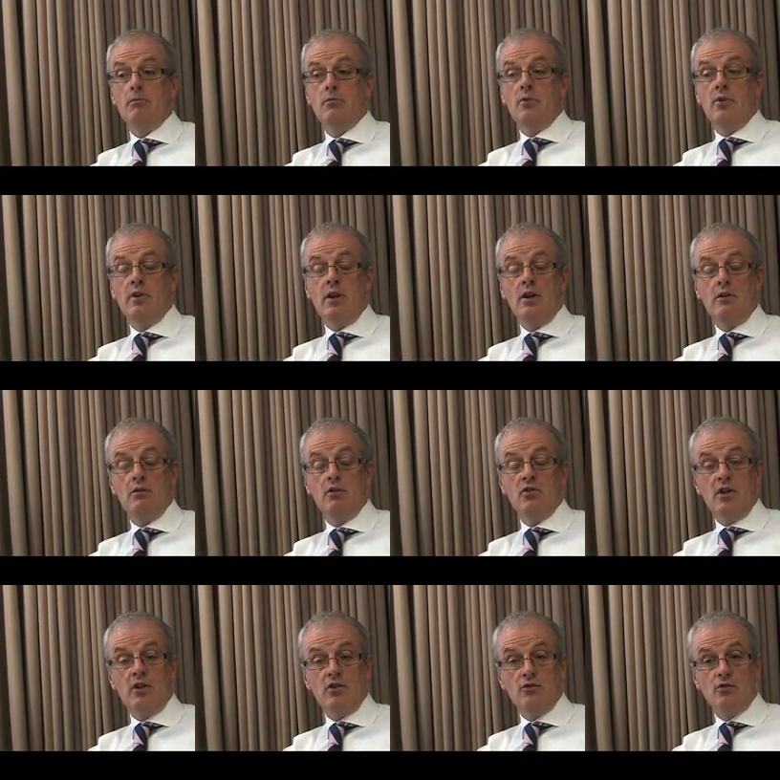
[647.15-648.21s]
The
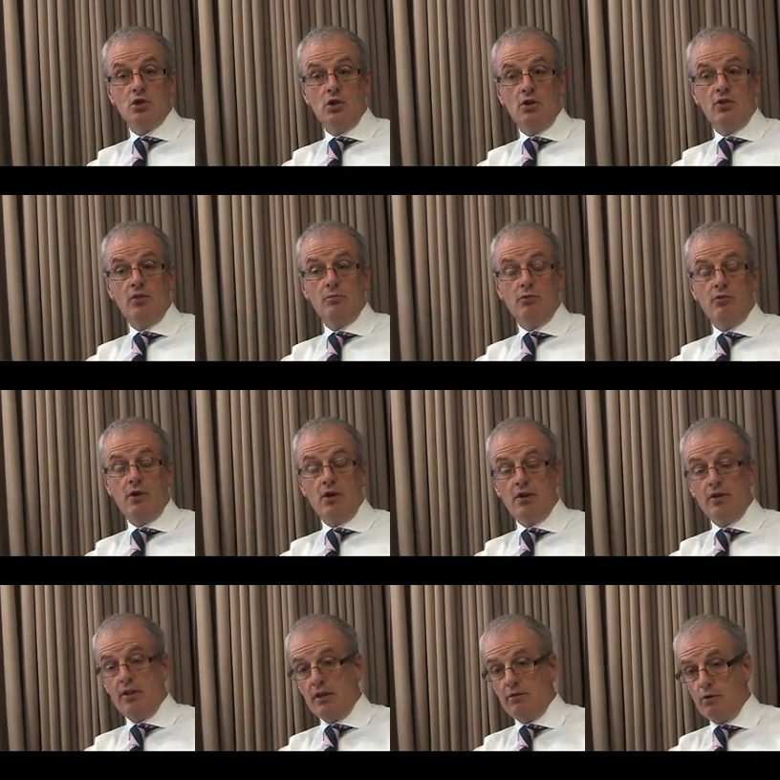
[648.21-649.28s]
states of Jersey,
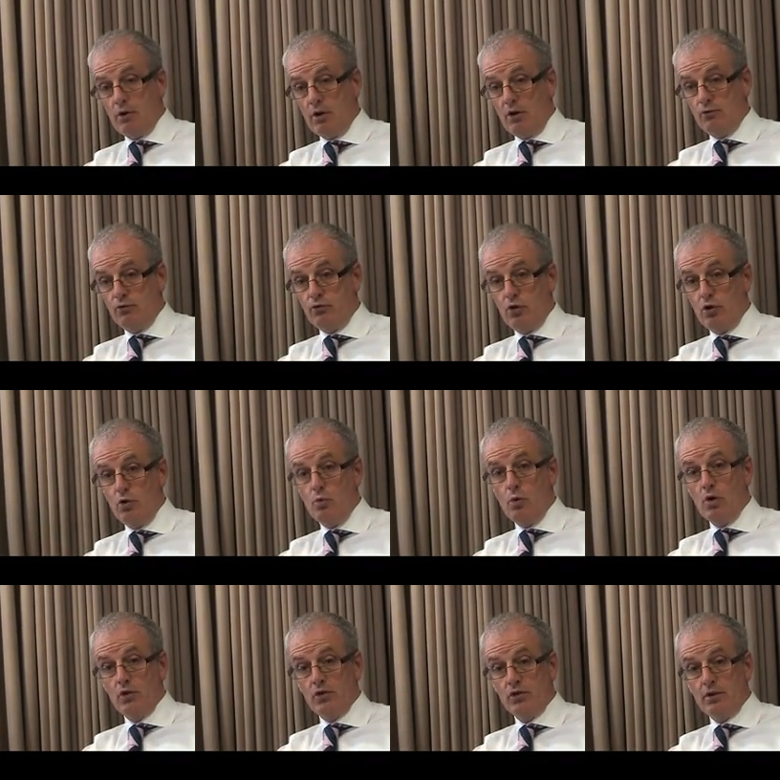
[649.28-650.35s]
provided they follow through
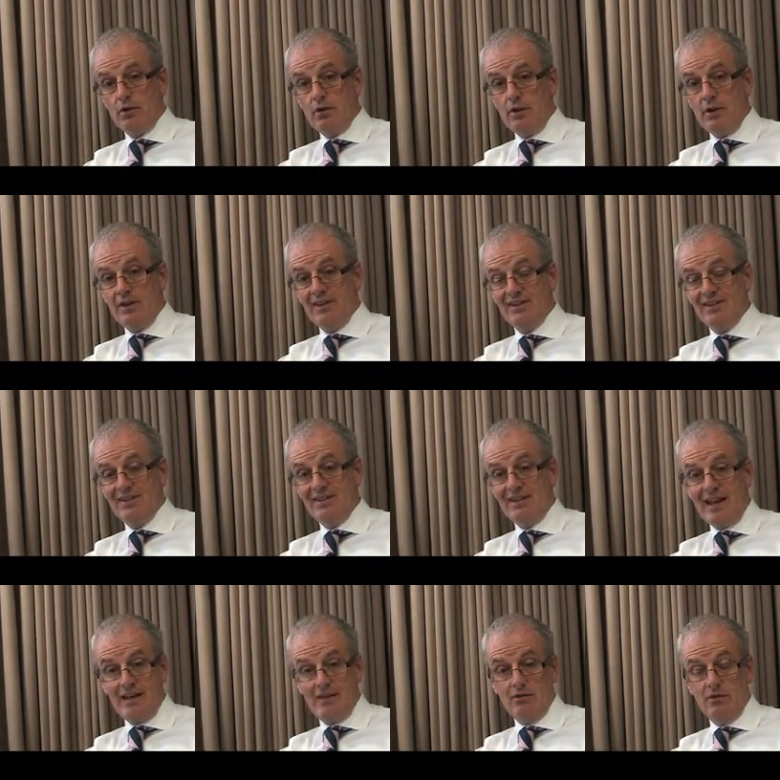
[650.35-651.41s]
what it is
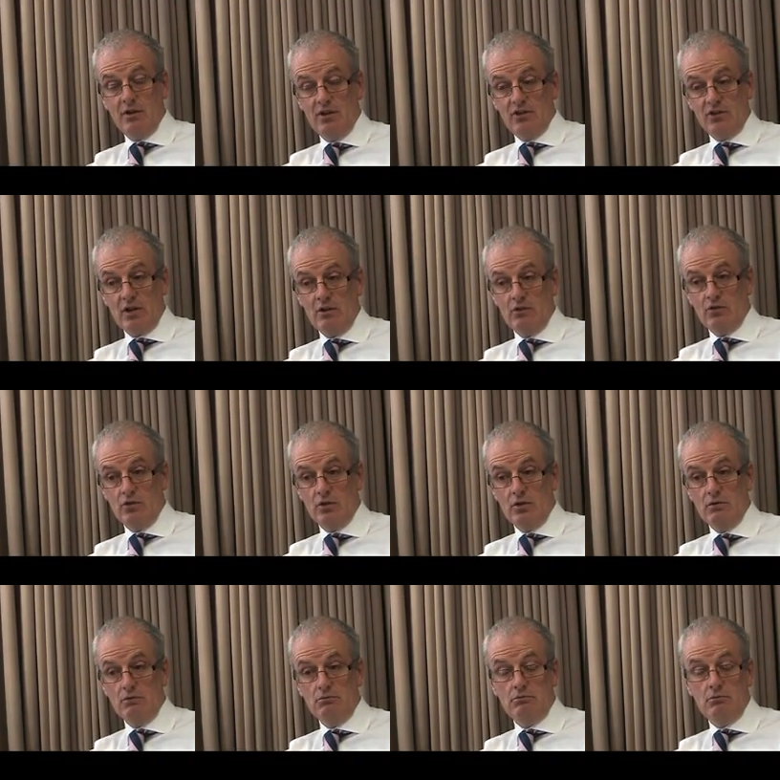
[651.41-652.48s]
said that it's going to
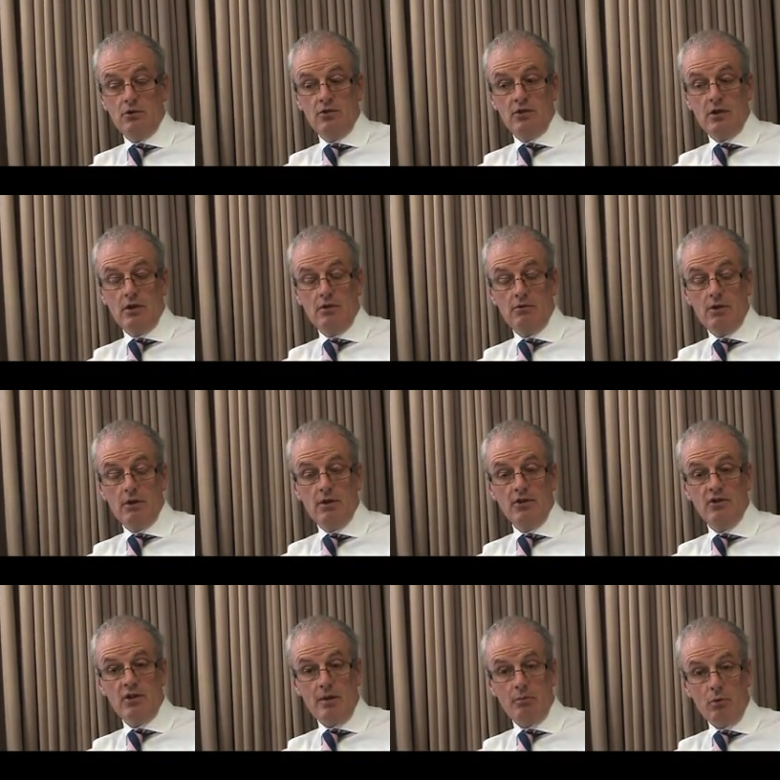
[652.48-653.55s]
do, deserve a
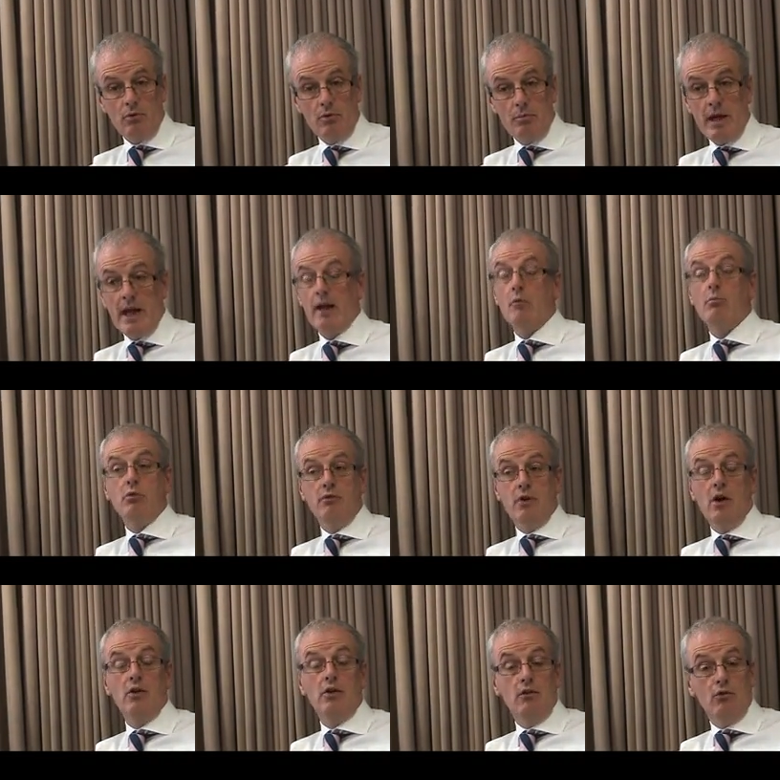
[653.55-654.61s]
slap on the back,
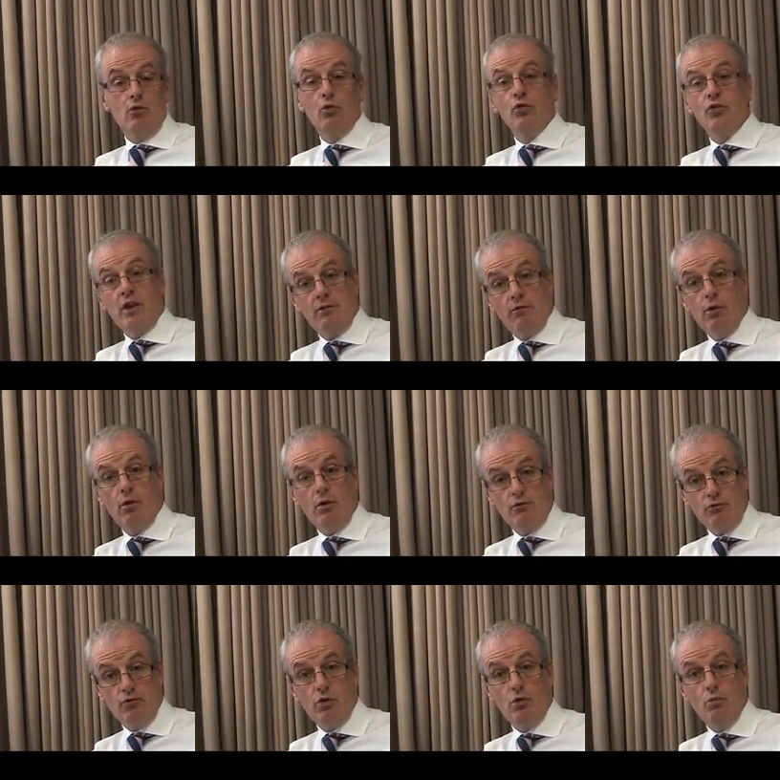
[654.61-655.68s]
provided, of course, they follow
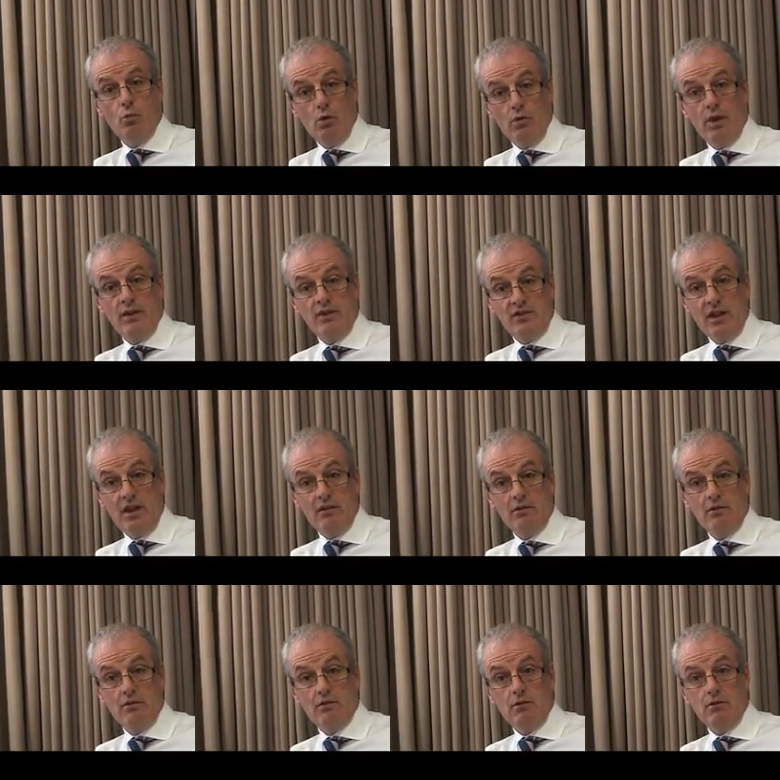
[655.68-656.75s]
through what they said
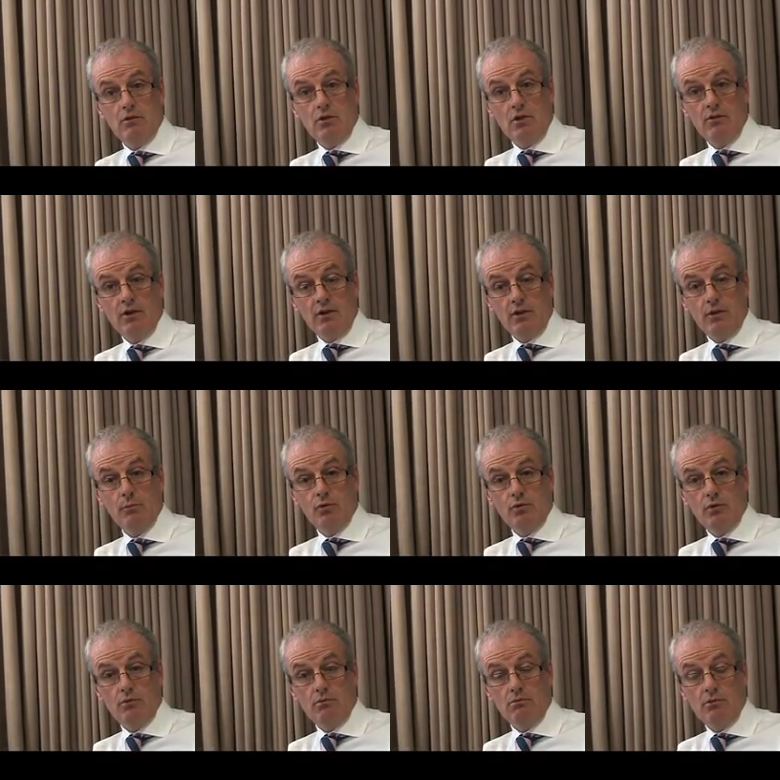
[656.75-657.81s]
to the victims
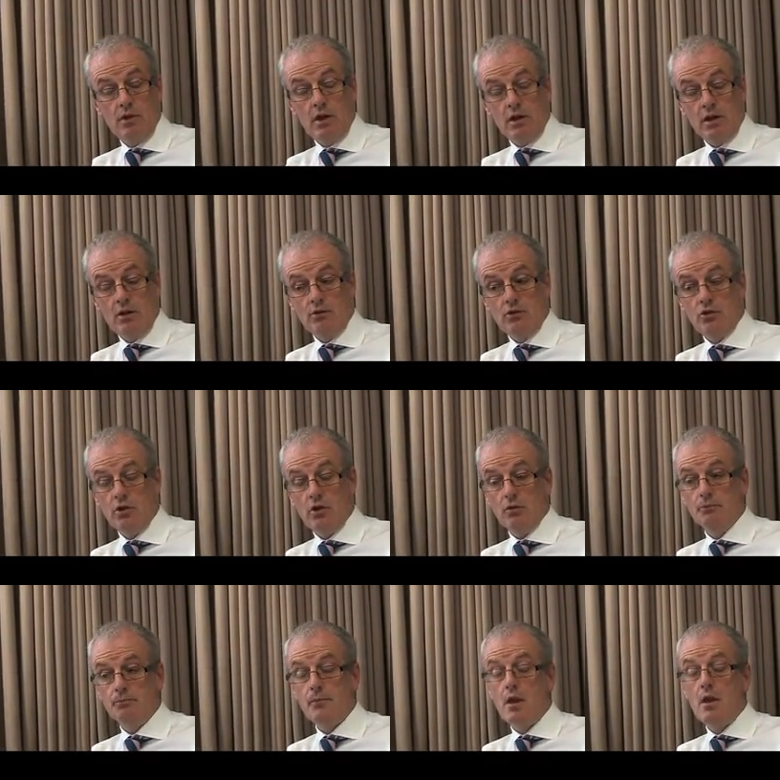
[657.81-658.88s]
that they're going to
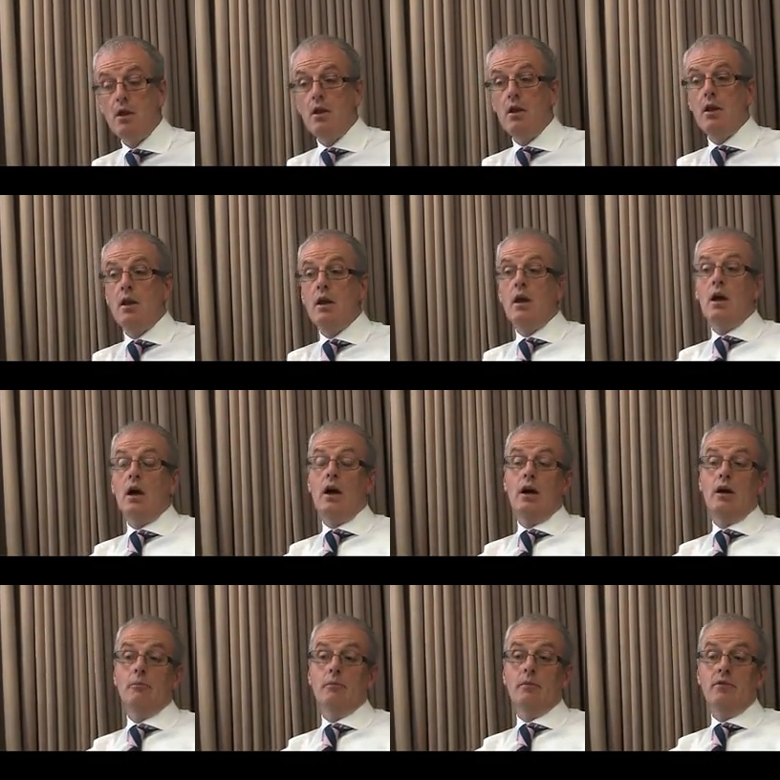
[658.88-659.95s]
do.
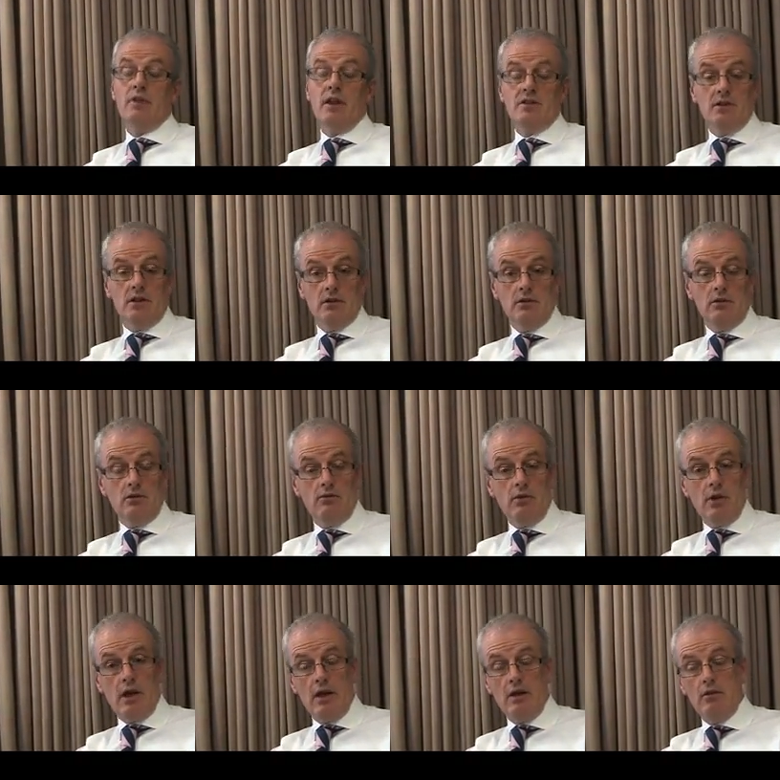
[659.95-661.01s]
If they didn't,
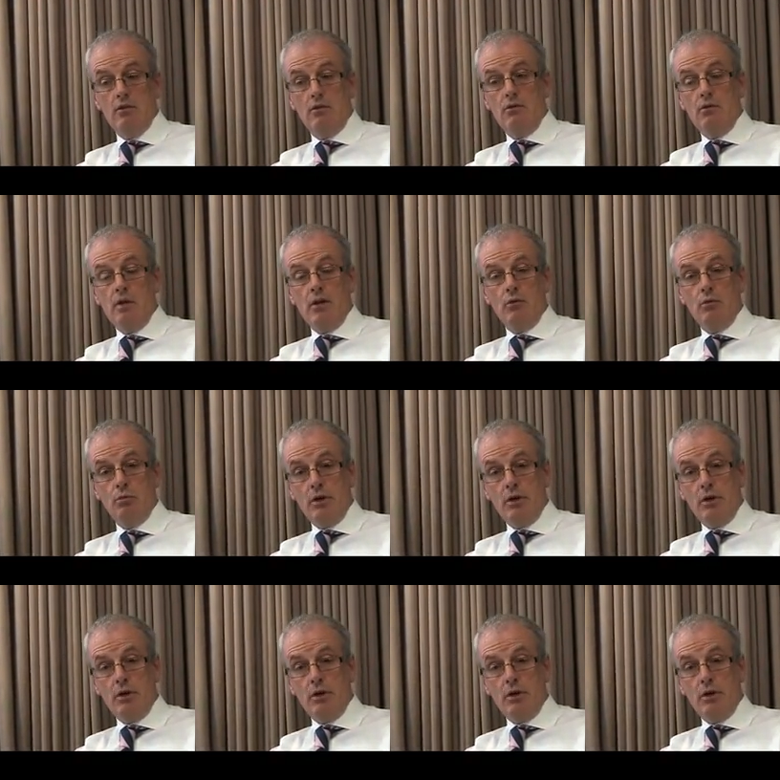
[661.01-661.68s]
then that would